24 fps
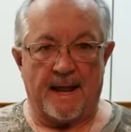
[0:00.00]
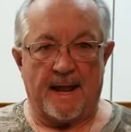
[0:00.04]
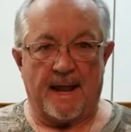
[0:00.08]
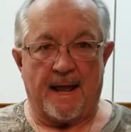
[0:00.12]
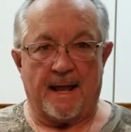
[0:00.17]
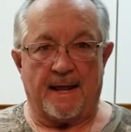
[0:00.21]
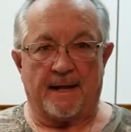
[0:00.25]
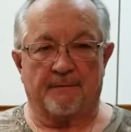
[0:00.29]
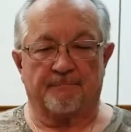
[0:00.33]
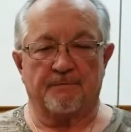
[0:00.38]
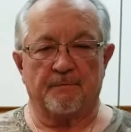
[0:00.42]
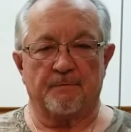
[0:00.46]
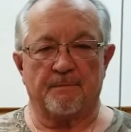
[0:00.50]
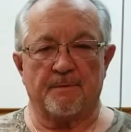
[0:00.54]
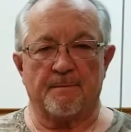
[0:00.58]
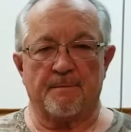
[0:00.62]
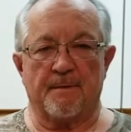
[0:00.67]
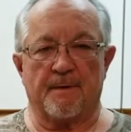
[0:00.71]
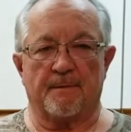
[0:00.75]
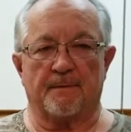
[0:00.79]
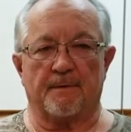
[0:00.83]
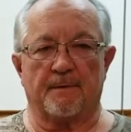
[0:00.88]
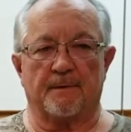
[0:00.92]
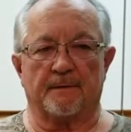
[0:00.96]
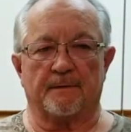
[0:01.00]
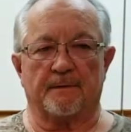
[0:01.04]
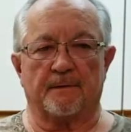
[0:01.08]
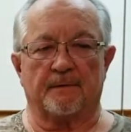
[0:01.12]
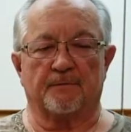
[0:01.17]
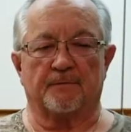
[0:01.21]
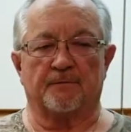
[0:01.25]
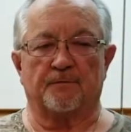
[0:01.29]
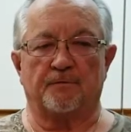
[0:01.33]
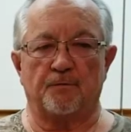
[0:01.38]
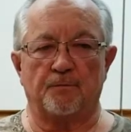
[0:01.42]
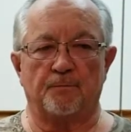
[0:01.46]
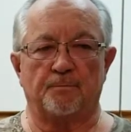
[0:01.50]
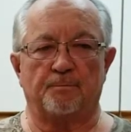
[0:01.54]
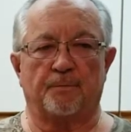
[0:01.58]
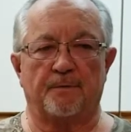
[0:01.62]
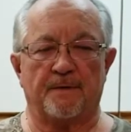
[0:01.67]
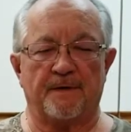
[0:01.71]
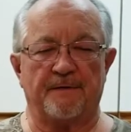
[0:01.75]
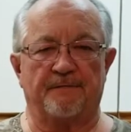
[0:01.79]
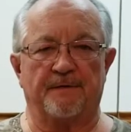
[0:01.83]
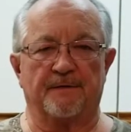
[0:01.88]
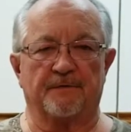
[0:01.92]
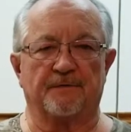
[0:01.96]
if you remember, there's two
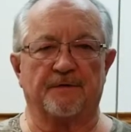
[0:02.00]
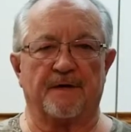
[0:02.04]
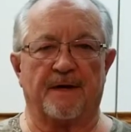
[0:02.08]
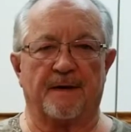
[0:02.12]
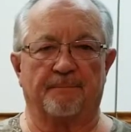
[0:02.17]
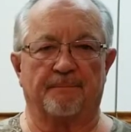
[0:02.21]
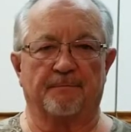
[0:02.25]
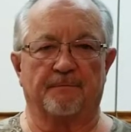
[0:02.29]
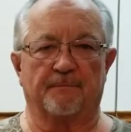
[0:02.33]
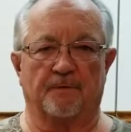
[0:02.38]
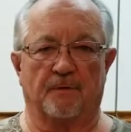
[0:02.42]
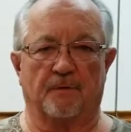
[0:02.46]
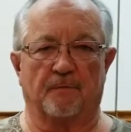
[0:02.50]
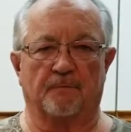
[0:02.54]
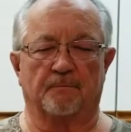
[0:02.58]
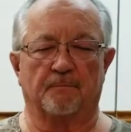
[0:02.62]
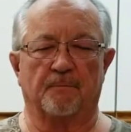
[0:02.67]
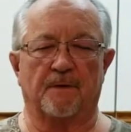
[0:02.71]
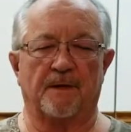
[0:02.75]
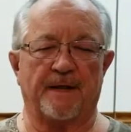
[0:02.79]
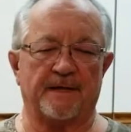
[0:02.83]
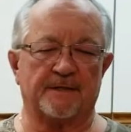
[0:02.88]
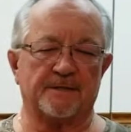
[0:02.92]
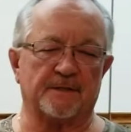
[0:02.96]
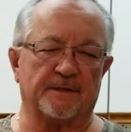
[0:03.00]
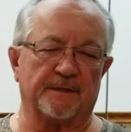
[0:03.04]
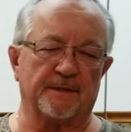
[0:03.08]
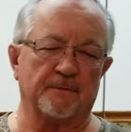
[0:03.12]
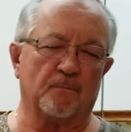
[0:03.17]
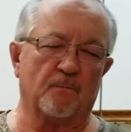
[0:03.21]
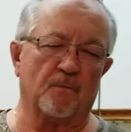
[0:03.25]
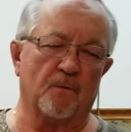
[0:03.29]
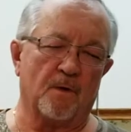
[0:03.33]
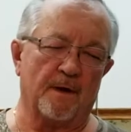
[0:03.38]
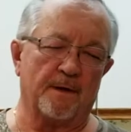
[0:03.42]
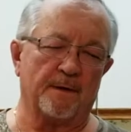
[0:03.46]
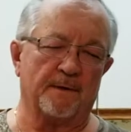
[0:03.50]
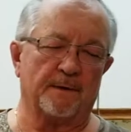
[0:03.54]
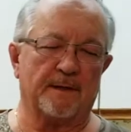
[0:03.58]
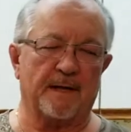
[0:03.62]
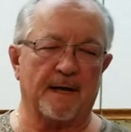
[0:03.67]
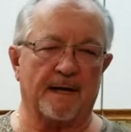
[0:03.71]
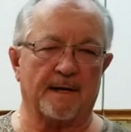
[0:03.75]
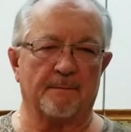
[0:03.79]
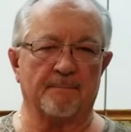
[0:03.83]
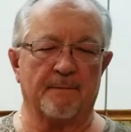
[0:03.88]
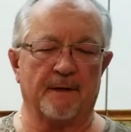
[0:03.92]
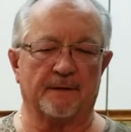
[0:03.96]
previous episodes, well actually one
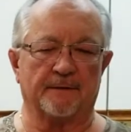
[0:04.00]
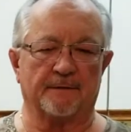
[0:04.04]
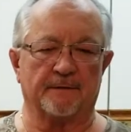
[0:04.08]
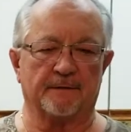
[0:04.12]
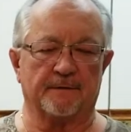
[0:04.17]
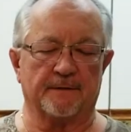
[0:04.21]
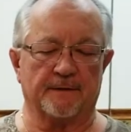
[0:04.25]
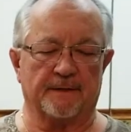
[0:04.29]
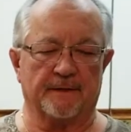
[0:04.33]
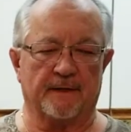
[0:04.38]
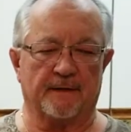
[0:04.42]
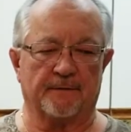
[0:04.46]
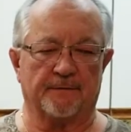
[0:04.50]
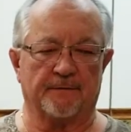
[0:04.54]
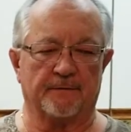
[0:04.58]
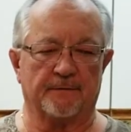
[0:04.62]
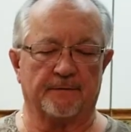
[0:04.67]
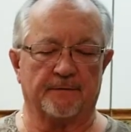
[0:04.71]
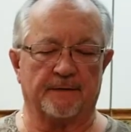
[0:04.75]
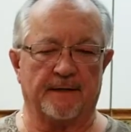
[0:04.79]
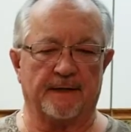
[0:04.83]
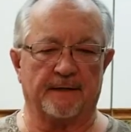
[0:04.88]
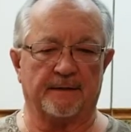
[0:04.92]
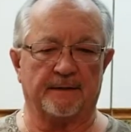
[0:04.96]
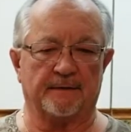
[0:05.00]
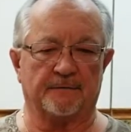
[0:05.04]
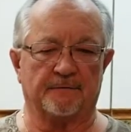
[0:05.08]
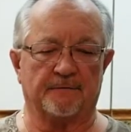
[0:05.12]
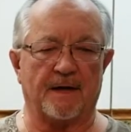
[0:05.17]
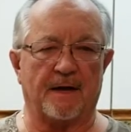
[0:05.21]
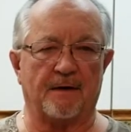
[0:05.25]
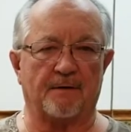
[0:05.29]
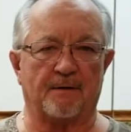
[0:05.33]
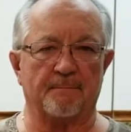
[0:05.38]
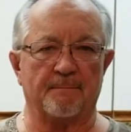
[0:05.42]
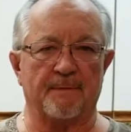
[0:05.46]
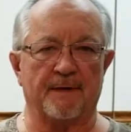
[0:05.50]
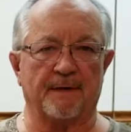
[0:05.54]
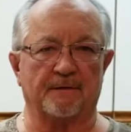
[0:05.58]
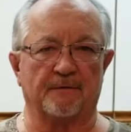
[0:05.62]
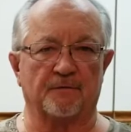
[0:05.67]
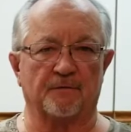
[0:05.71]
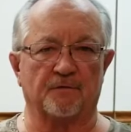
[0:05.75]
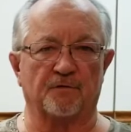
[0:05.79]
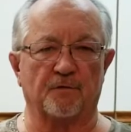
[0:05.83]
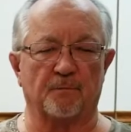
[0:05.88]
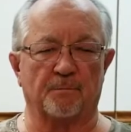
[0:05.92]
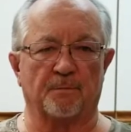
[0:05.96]
kind of melded together, that is how to make the
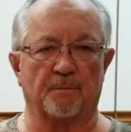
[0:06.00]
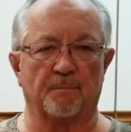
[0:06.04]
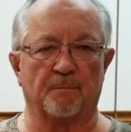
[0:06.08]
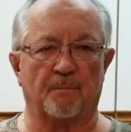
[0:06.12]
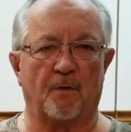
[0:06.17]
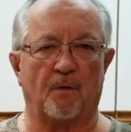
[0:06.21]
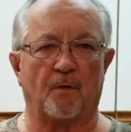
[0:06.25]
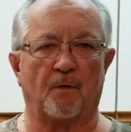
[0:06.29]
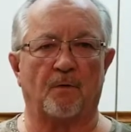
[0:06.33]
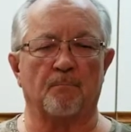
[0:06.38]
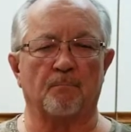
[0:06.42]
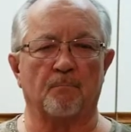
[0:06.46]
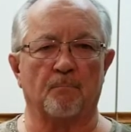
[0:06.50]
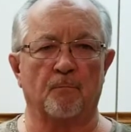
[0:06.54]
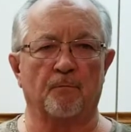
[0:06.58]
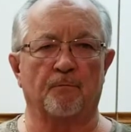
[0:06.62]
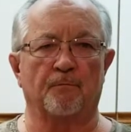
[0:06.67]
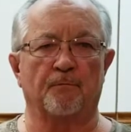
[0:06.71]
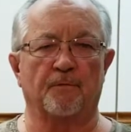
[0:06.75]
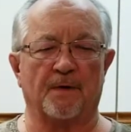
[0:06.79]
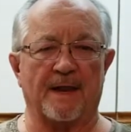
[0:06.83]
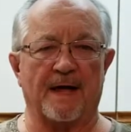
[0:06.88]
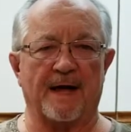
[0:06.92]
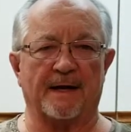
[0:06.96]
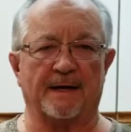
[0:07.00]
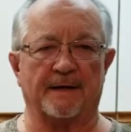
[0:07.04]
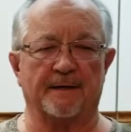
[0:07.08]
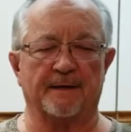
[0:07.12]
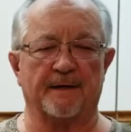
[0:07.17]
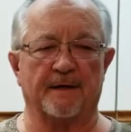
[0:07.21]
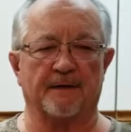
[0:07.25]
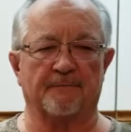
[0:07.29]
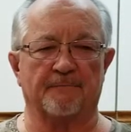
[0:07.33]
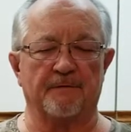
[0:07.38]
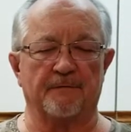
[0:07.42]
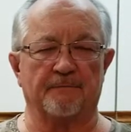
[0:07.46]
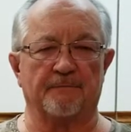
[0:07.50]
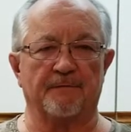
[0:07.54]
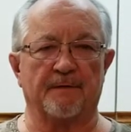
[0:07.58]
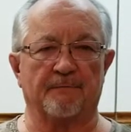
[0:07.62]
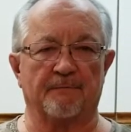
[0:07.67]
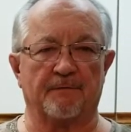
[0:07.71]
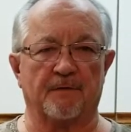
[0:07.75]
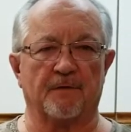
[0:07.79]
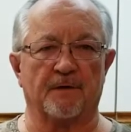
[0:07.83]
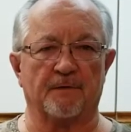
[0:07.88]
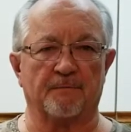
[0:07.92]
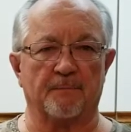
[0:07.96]
Super Bowl Muffaletta. Now if you've never
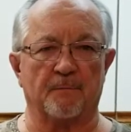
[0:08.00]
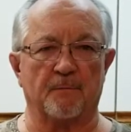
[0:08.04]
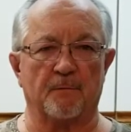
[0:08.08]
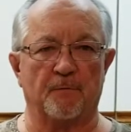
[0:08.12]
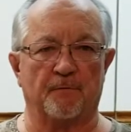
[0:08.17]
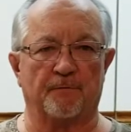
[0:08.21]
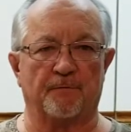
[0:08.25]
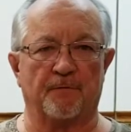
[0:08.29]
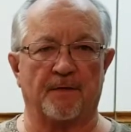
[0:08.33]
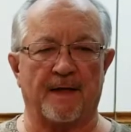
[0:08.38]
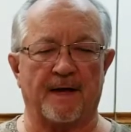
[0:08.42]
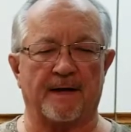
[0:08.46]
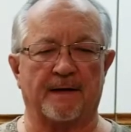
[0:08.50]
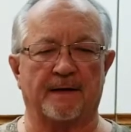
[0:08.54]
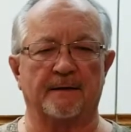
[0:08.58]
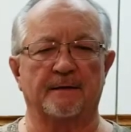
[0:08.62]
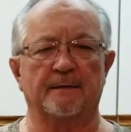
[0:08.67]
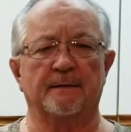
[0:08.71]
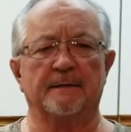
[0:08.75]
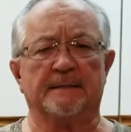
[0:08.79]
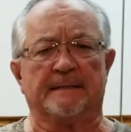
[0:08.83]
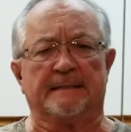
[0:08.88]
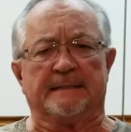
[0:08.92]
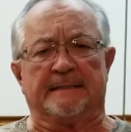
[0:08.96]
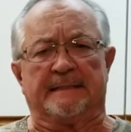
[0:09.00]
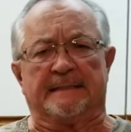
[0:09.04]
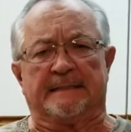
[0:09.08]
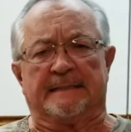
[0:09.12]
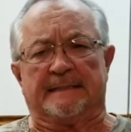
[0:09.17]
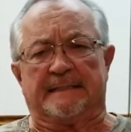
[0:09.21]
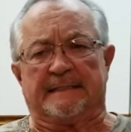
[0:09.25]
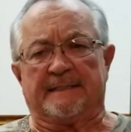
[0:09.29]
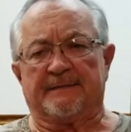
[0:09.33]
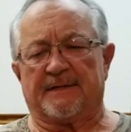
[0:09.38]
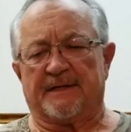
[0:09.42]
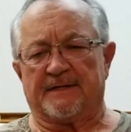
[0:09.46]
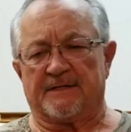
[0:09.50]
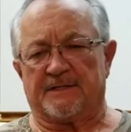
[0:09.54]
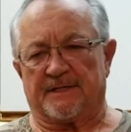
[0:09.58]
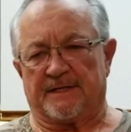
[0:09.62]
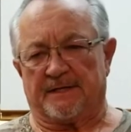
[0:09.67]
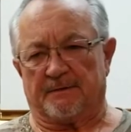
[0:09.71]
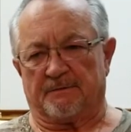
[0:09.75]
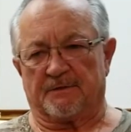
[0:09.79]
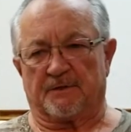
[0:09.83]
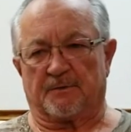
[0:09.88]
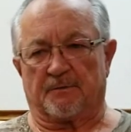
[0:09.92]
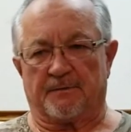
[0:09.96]
heard of Muffaletta, they say it
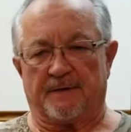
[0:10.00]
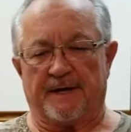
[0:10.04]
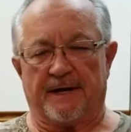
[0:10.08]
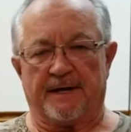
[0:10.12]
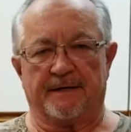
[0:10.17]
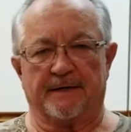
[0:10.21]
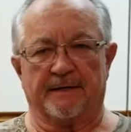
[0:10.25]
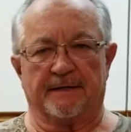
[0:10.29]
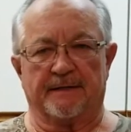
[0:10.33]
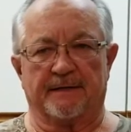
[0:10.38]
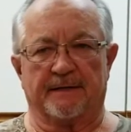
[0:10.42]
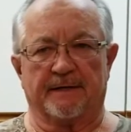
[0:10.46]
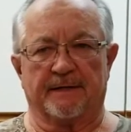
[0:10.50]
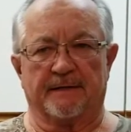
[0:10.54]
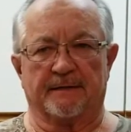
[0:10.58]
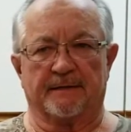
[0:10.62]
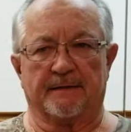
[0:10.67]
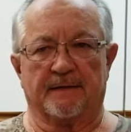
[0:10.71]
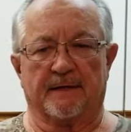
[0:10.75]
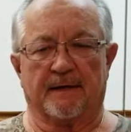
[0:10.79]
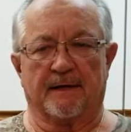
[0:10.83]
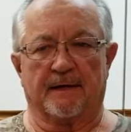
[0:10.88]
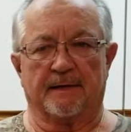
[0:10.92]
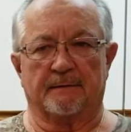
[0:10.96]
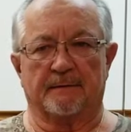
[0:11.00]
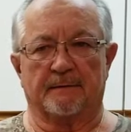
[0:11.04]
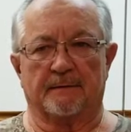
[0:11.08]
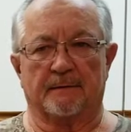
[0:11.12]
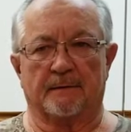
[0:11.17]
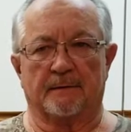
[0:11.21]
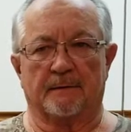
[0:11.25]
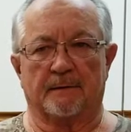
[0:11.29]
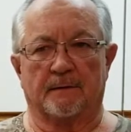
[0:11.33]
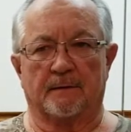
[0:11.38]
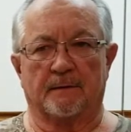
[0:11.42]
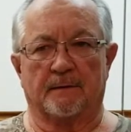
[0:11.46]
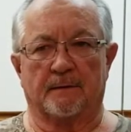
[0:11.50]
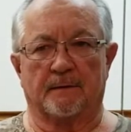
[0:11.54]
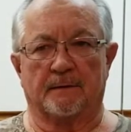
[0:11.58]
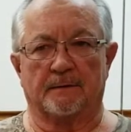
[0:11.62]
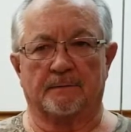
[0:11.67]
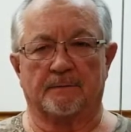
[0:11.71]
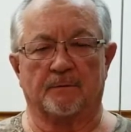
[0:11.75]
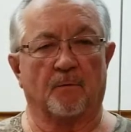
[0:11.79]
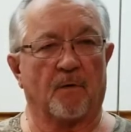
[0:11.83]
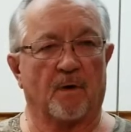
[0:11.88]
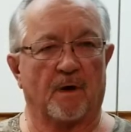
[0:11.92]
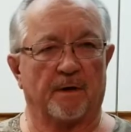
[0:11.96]
was created in
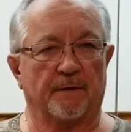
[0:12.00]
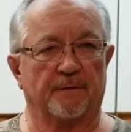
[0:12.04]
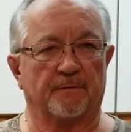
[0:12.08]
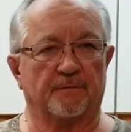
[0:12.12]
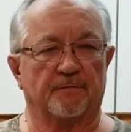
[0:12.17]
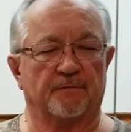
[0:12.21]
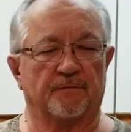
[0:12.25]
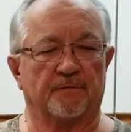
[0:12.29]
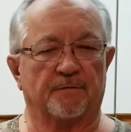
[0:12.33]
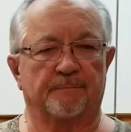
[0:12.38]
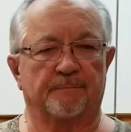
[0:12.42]
New Orleans,